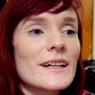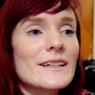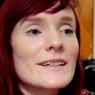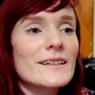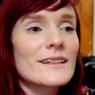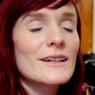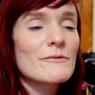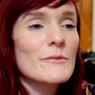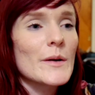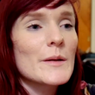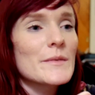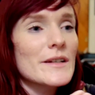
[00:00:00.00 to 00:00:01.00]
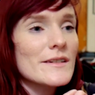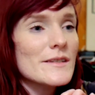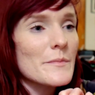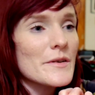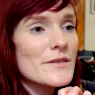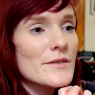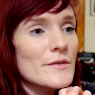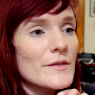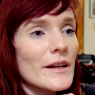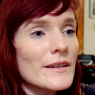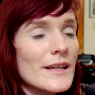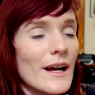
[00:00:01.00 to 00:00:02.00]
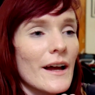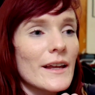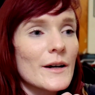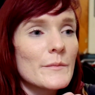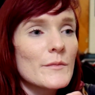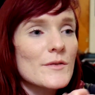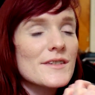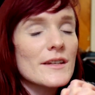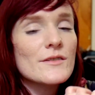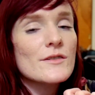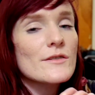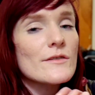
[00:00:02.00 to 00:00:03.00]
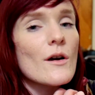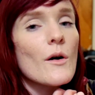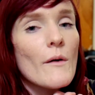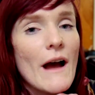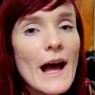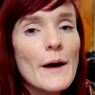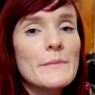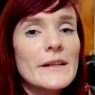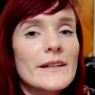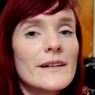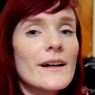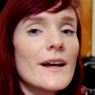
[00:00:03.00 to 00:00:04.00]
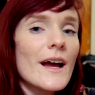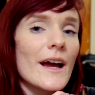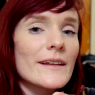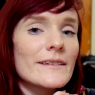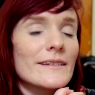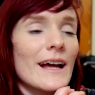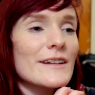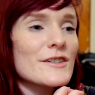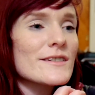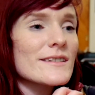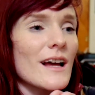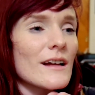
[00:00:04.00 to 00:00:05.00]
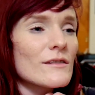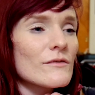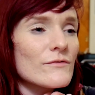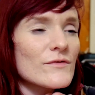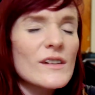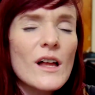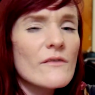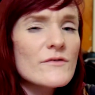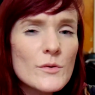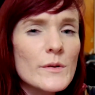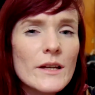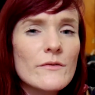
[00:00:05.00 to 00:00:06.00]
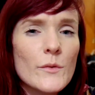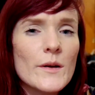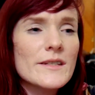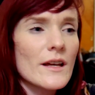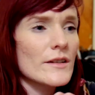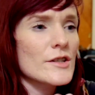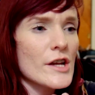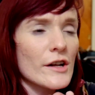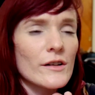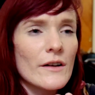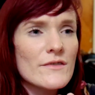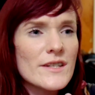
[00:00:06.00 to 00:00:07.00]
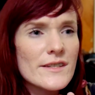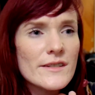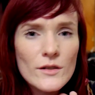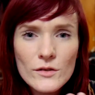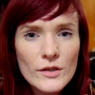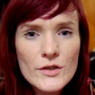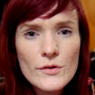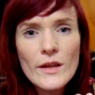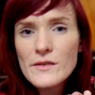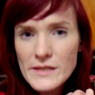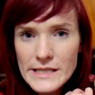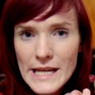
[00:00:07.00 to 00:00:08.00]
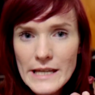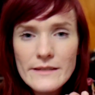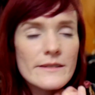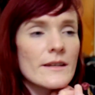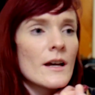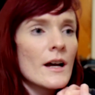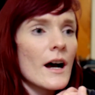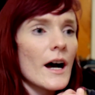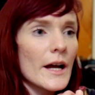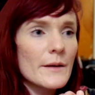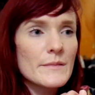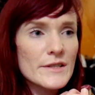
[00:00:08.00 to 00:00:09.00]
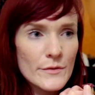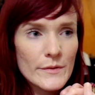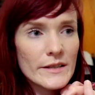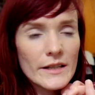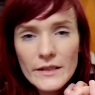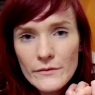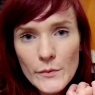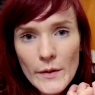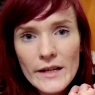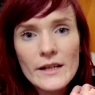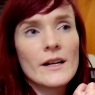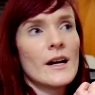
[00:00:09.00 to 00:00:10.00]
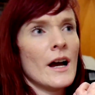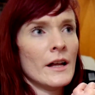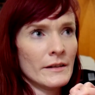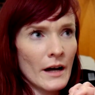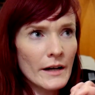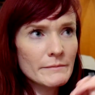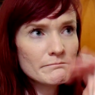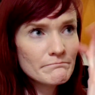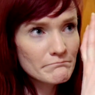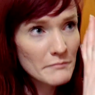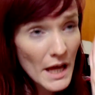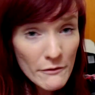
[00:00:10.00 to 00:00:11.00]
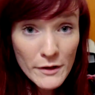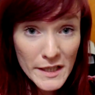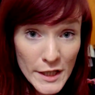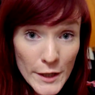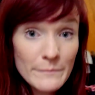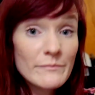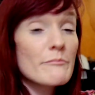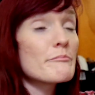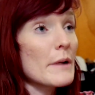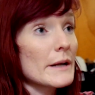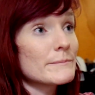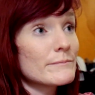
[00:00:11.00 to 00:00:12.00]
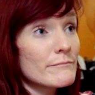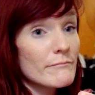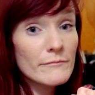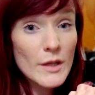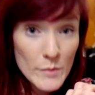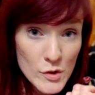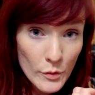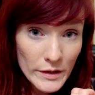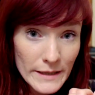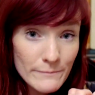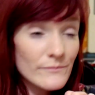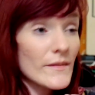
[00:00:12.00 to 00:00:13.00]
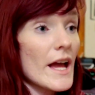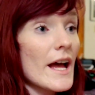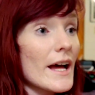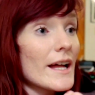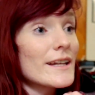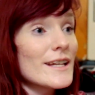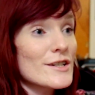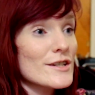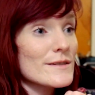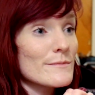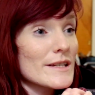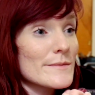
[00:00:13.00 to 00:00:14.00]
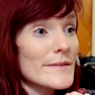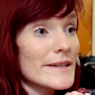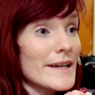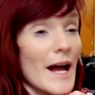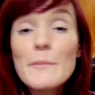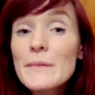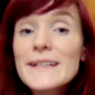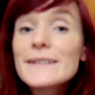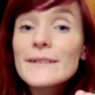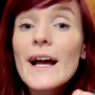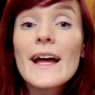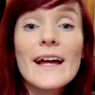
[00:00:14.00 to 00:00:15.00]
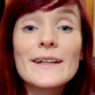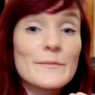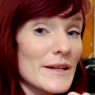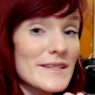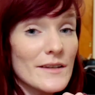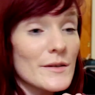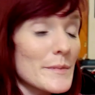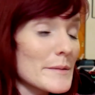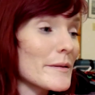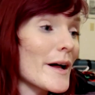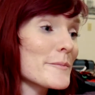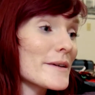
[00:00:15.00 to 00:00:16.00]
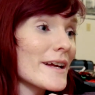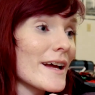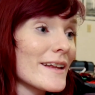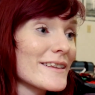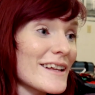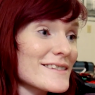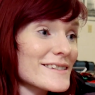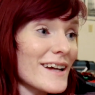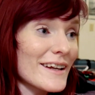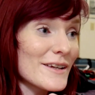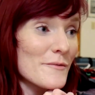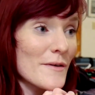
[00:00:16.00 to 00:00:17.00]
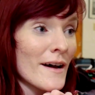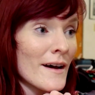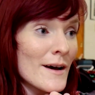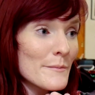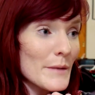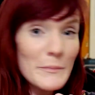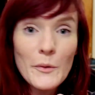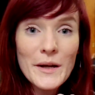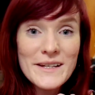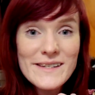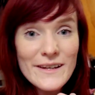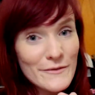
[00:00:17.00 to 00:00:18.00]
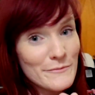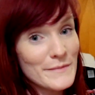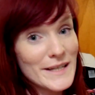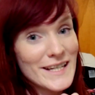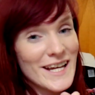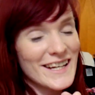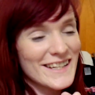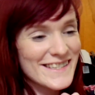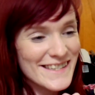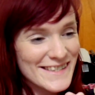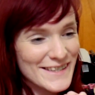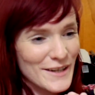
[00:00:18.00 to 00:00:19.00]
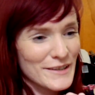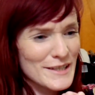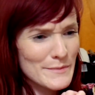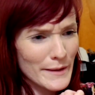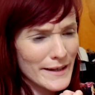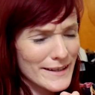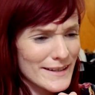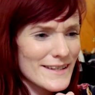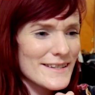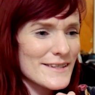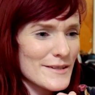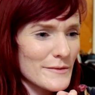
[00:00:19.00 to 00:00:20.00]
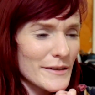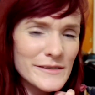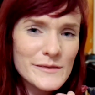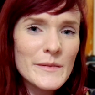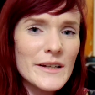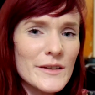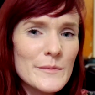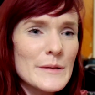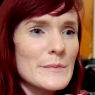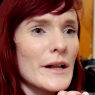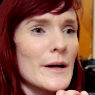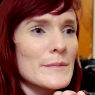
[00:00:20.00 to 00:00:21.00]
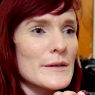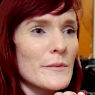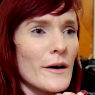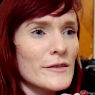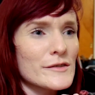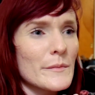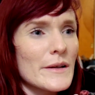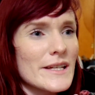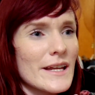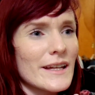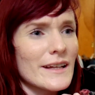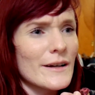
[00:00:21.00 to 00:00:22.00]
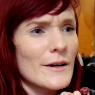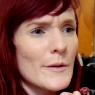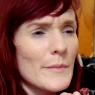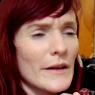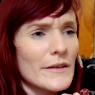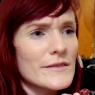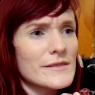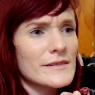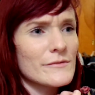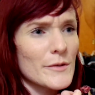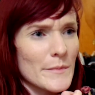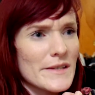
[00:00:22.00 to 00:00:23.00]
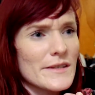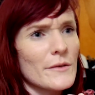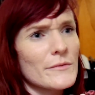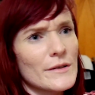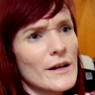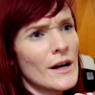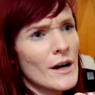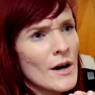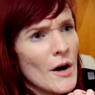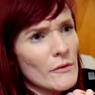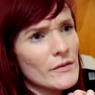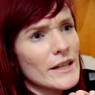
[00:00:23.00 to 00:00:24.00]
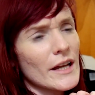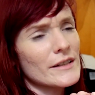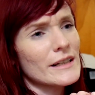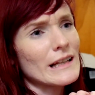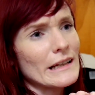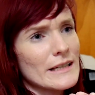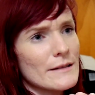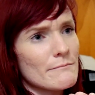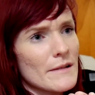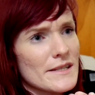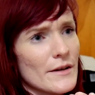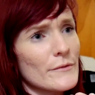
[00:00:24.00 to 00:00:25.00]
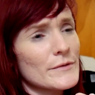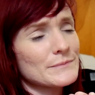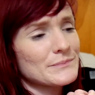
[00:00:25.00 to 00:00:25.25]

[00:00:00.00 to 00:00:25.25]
I did the giveaway because the person who got the item was like so happy. And I love doing giveaways on the channel ever since the early 2010s. I've been doing a giveaway. Not every year, but the majority. And it just makes me happy, and it makes other people happy, and that's kind of my point of me existing on this planet, is to also make other people happy while also maintaining a balance for myself and hopefully not neglecting myself.